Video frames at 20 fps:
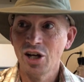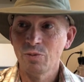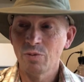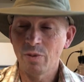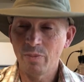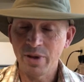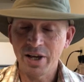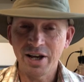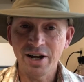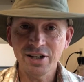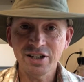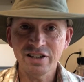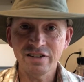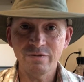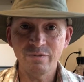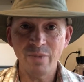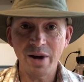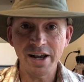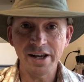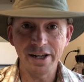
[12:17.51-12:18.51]
But because
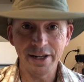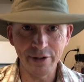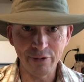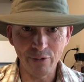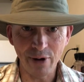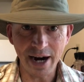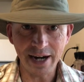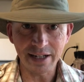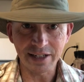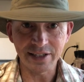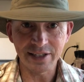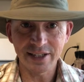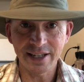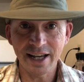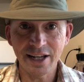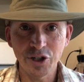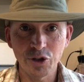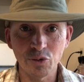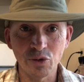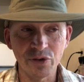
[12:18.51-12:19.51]
of my erratic
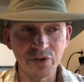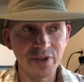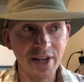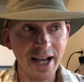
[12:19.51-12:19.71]
schedule,